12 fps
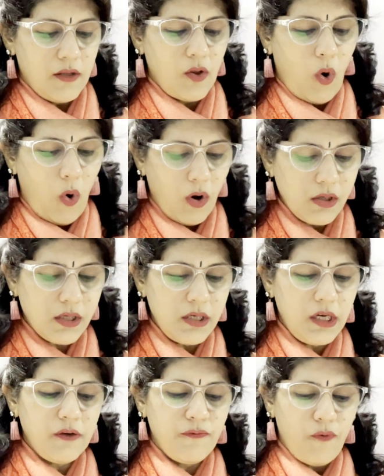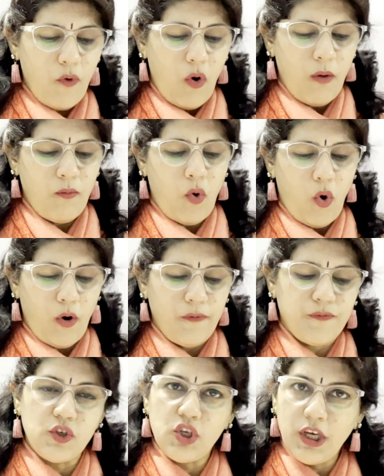The alternate form
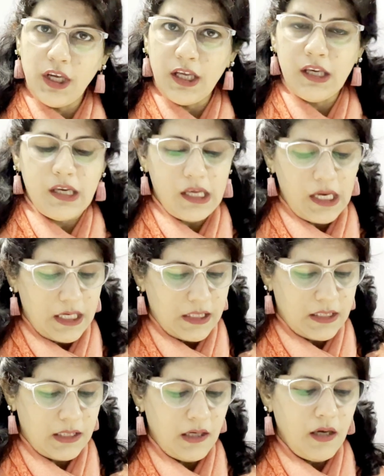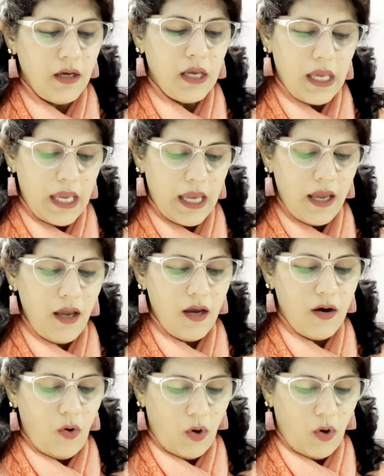of gene is A.